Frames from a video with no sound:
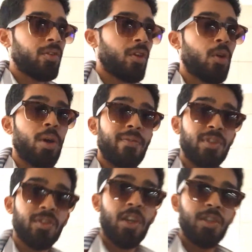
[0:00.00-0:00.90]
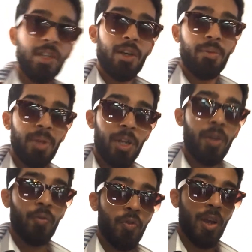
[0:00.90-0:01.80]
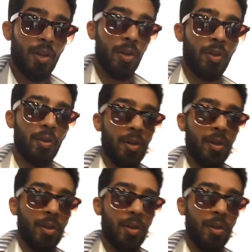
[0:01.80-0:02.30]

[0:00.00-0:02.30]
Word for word: So I've just got done meeting a friend